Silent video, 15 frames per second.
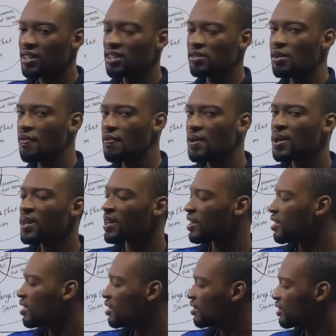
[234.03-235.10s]
the thing
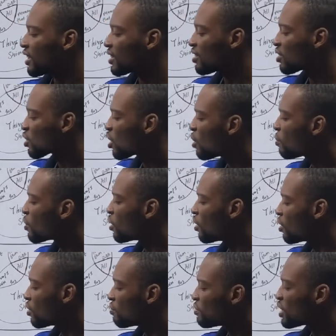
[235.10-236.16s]
that is common
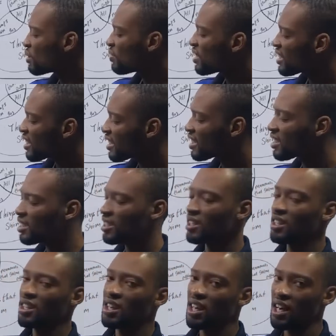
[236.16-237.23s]
between S
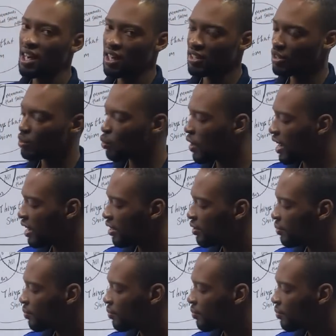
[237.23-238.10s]
and Y.